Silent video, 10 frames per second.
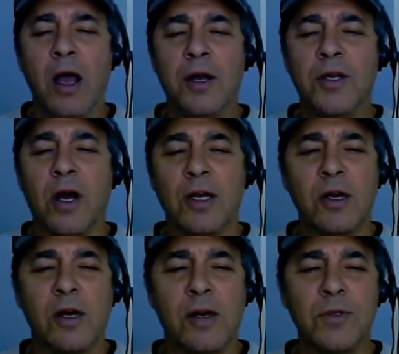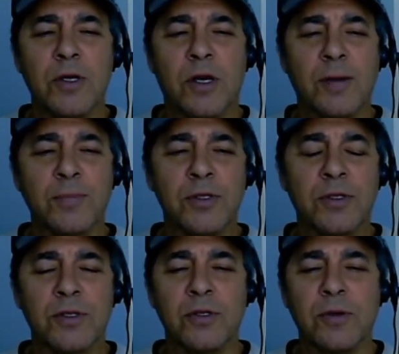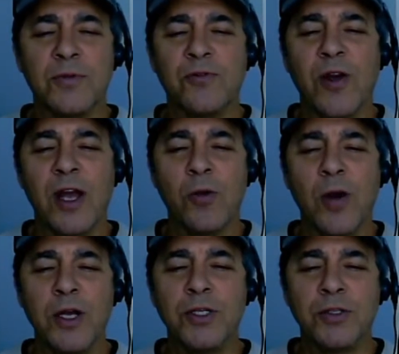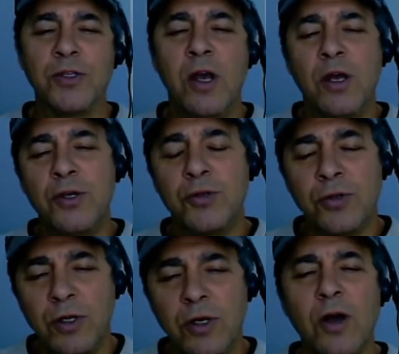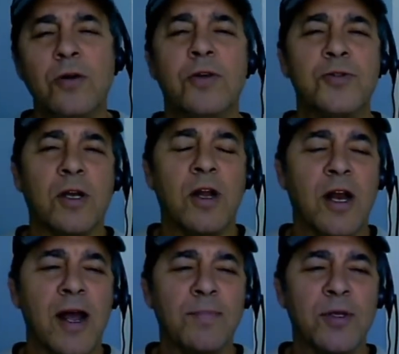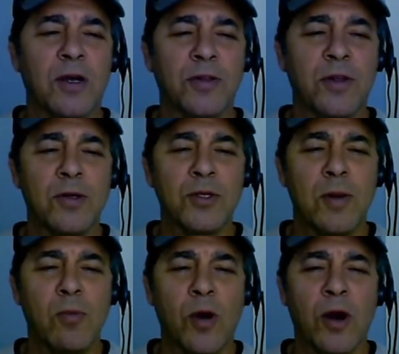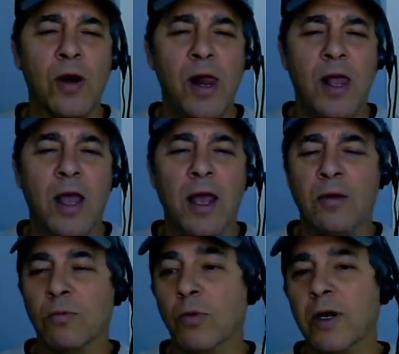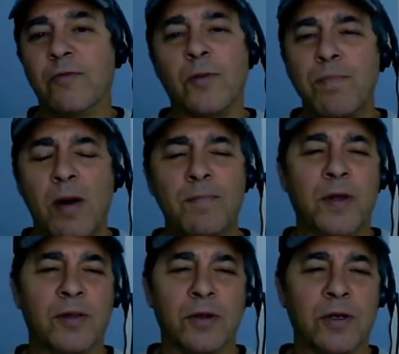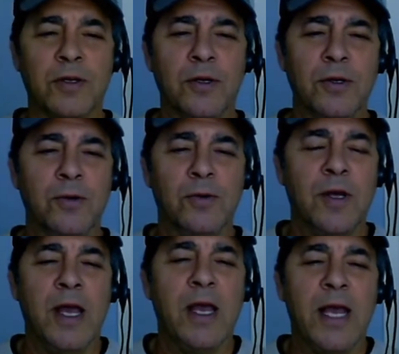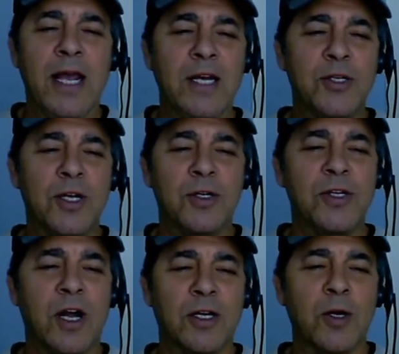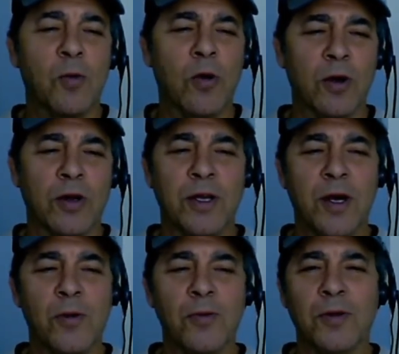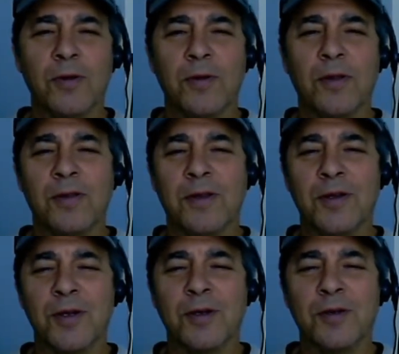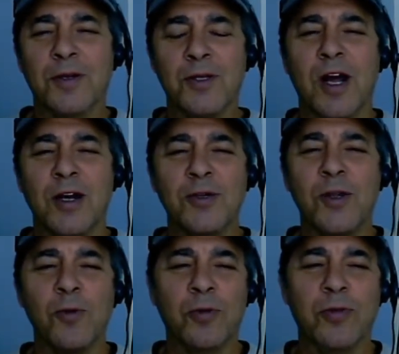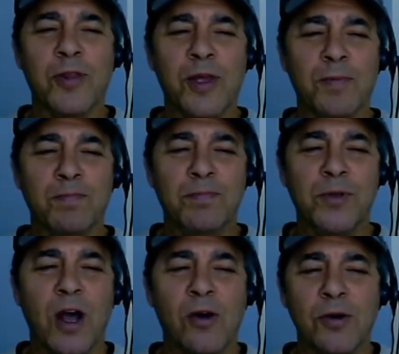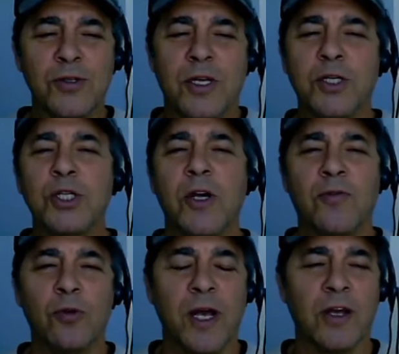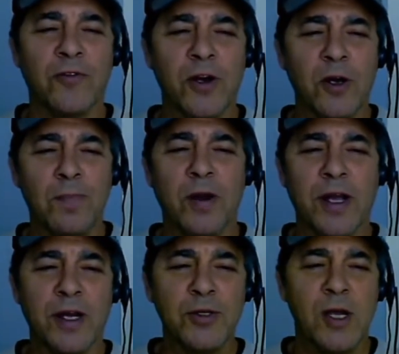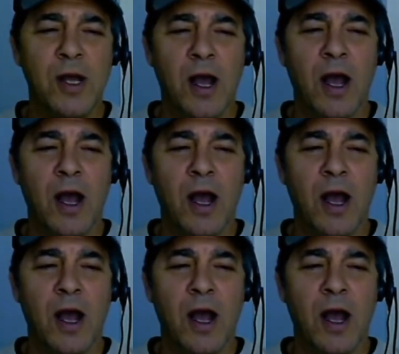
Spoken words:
in dot-com times in terms of valuations. So there's a collapse out there somewhere, and whatever pumping they're going to do, it's not going to work. It's not as though the dollars get shoveled out of airplanes.